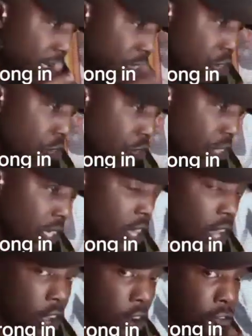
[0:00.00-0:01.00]
history
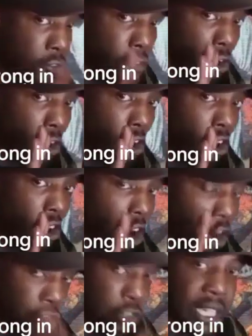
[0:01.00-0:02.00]
for
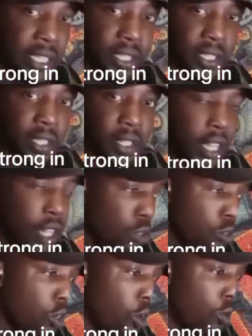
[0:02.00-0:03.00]
a reason,
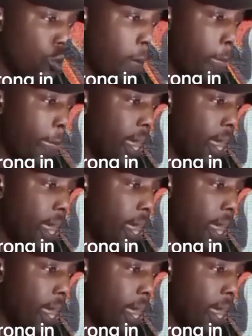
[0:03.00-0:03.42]
you know?